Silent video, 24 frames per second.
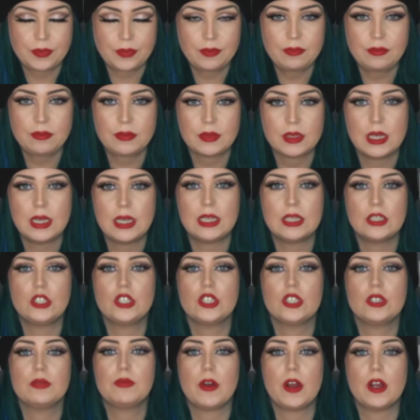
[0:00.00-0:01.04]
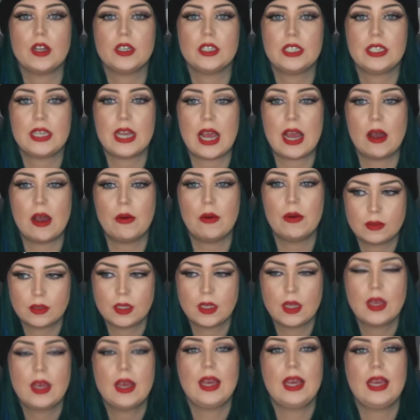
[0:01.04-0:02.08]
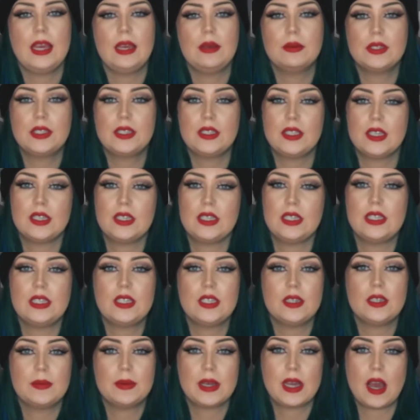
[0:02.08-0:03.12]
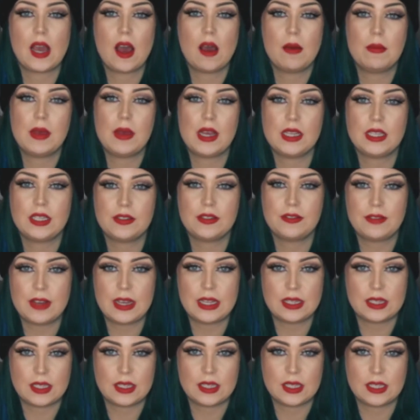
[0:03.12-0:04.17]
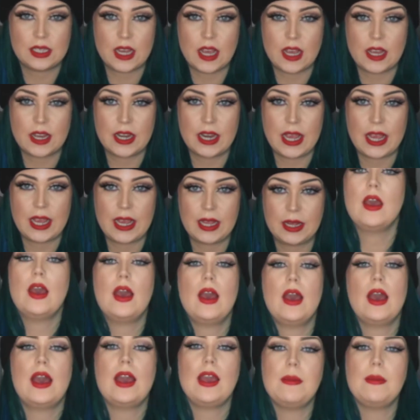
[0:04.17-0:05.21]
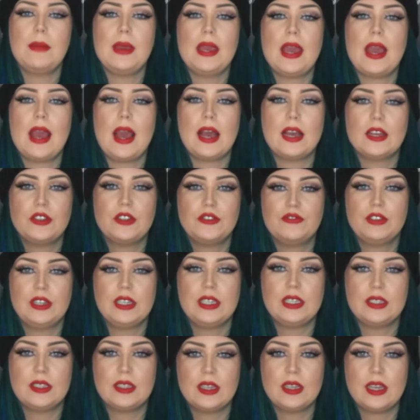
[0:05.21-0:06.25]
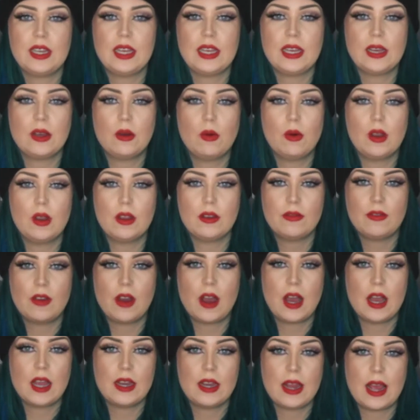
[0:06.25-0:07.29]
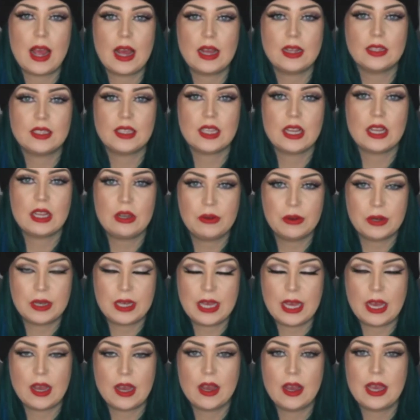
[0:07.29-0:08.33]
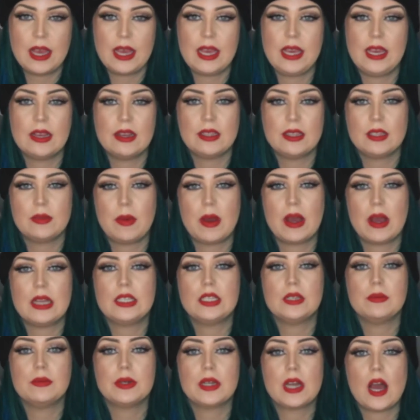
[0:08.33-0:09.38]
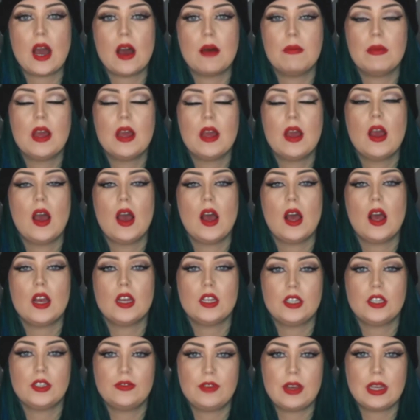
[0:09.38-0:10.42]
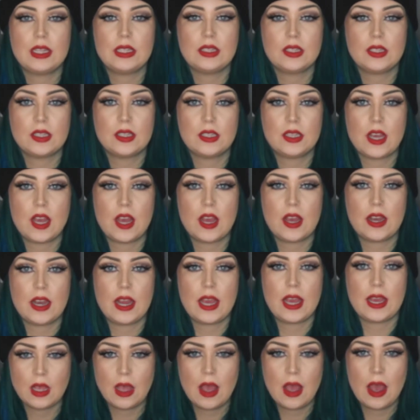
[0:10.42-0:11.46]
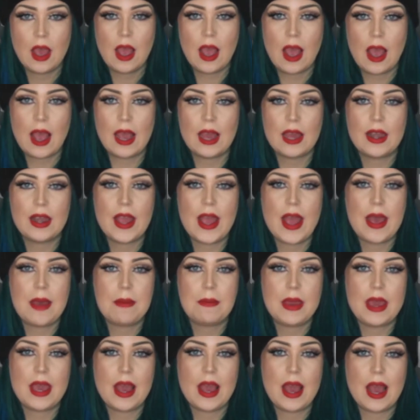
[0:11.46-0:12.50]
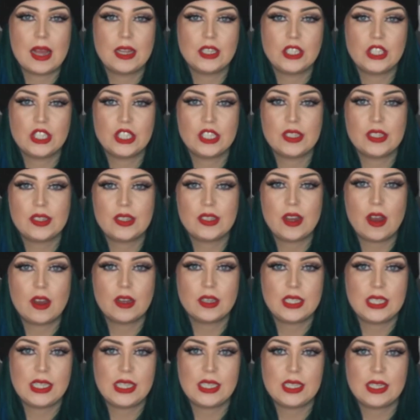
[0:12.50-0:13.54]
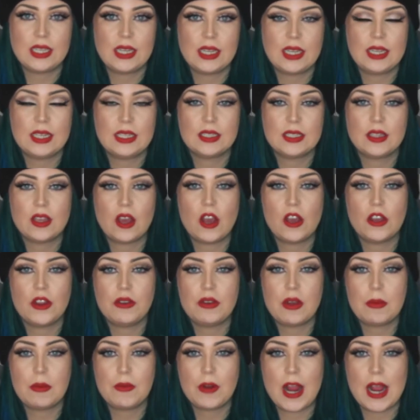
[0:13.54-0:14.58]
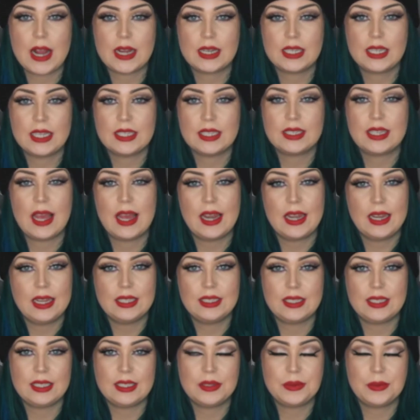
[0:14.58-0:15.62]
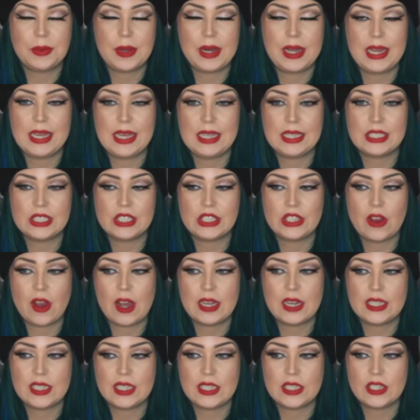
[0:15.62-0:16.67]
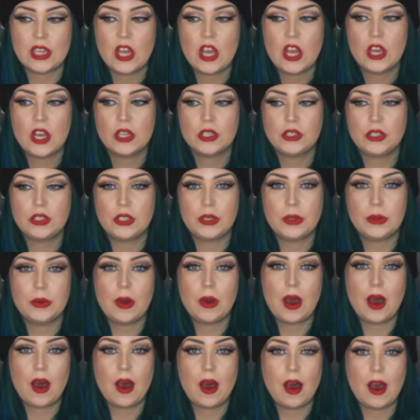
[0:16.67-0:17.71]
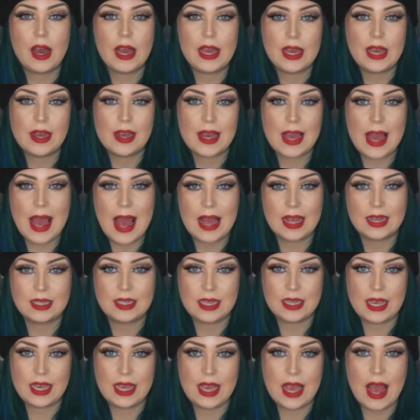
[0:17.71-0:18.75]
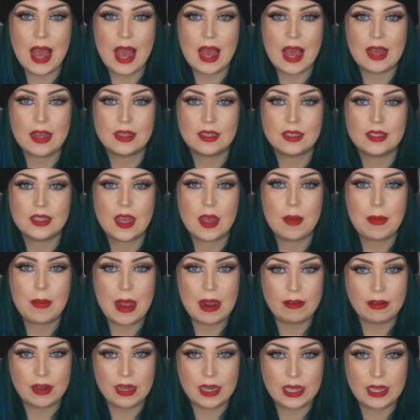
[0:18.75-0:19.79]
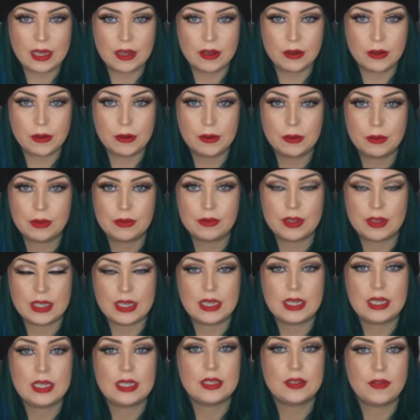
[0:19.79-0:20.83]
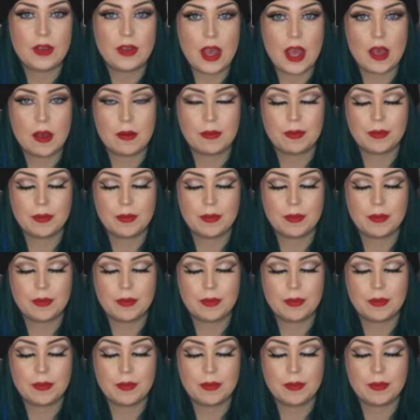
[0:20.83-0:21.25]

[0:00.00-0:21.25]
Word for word: He had just branched out. He was studying to become a defense attorney. Emmett had recently qualified as a lawyer. He aspired to become a defense attorney. And Emmett had just started his own practice. And this is when he decided to hire Kandi as a paralegal within his firm.